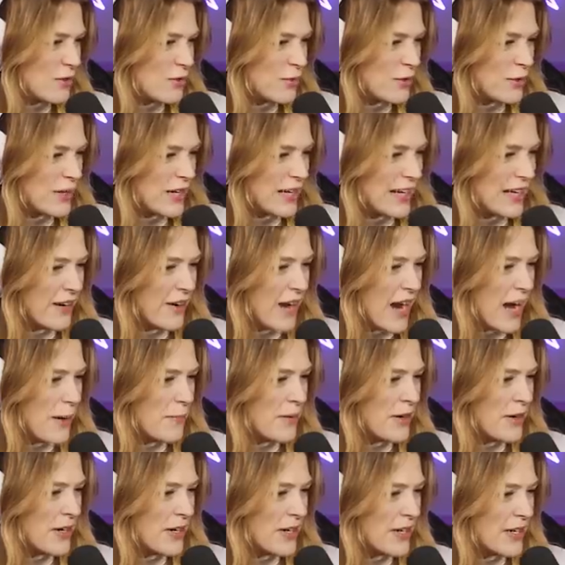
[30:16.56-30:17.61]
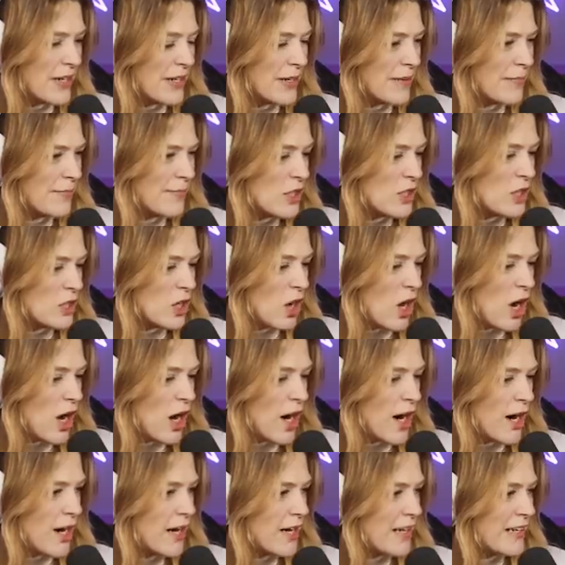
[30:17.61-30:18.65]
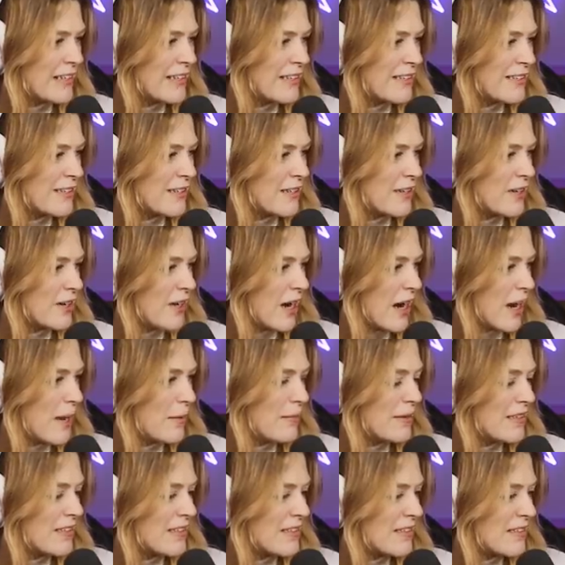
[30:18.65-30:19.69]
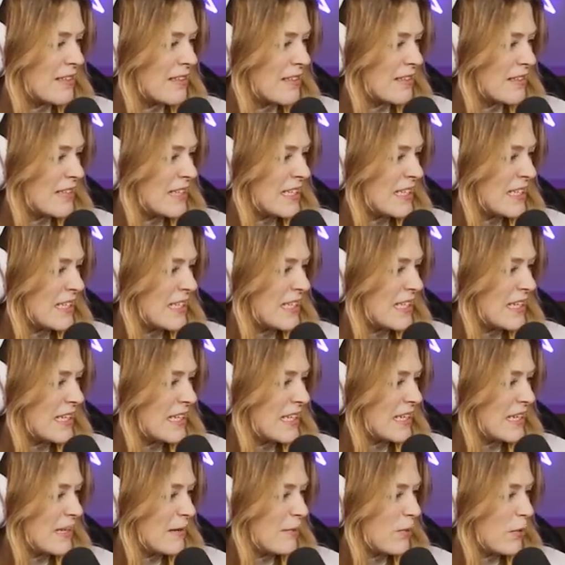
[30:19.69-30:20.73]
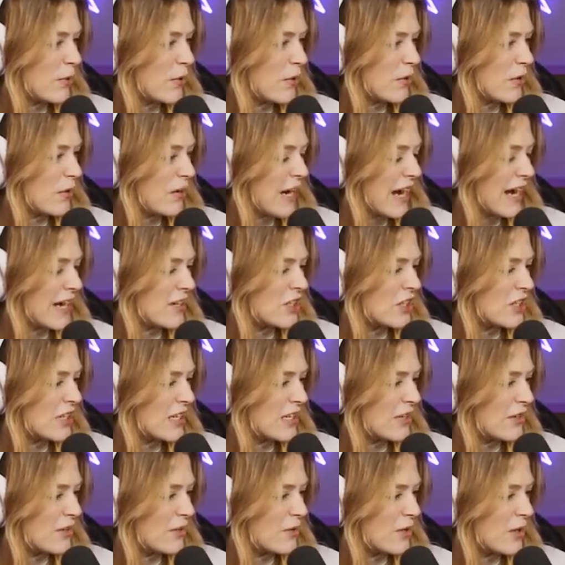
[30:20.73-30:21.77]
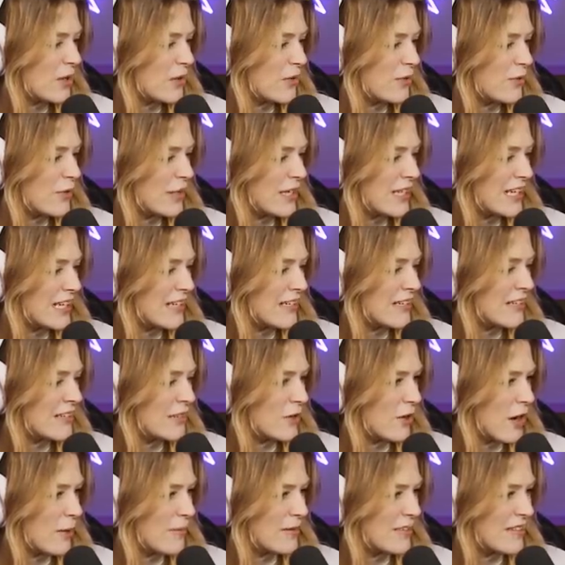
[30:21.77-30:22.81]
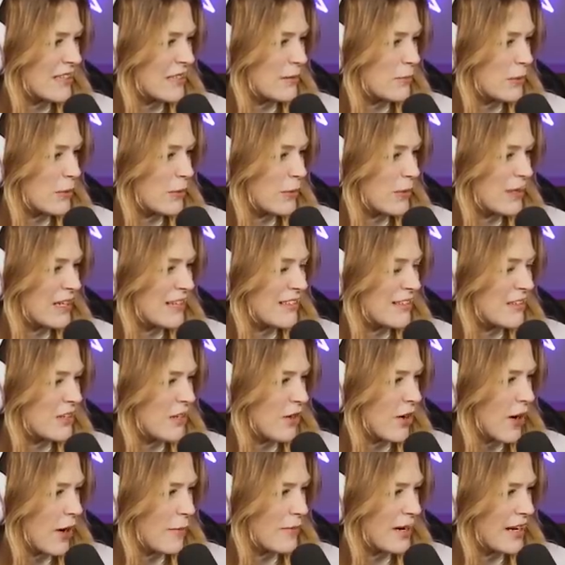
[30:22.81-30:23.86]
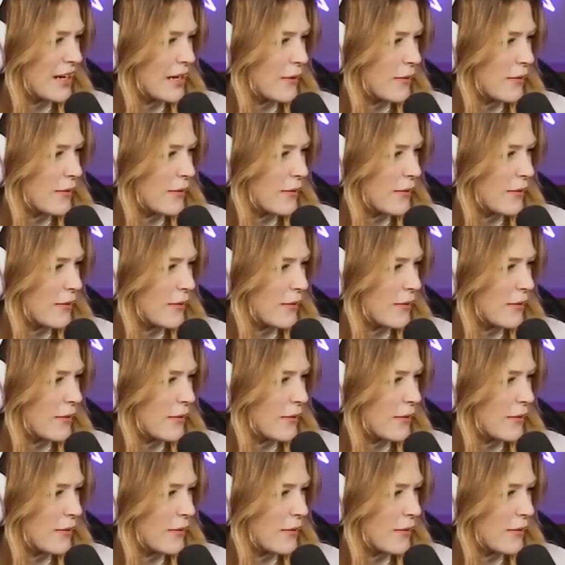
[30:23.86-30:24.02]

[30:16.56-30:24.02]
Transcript: So we're gonna grab her guitar. He's gonna grab his keyboard. I actually don't know if we need to grab his keyboard, but he's gonna grab it